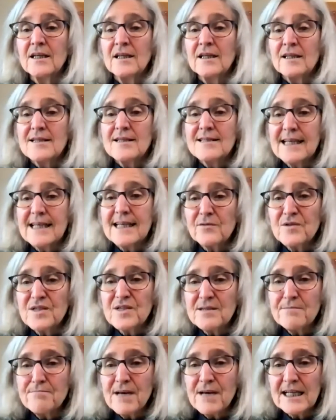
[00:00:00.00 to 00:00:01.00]
Said it was a
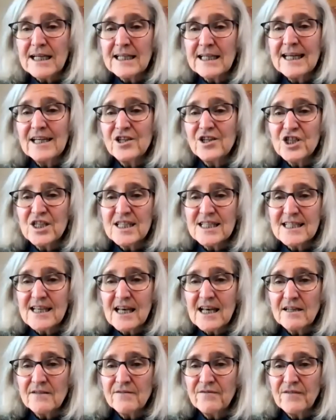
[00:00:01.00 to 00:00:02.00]
medication
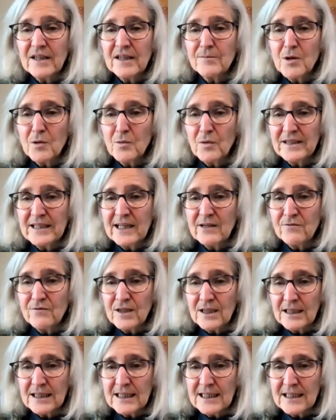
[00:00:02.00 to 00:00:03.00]
side effect, but when they
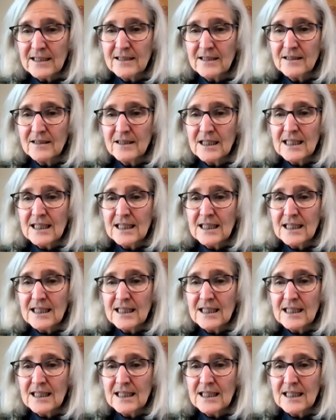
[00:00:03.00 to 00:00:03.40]
really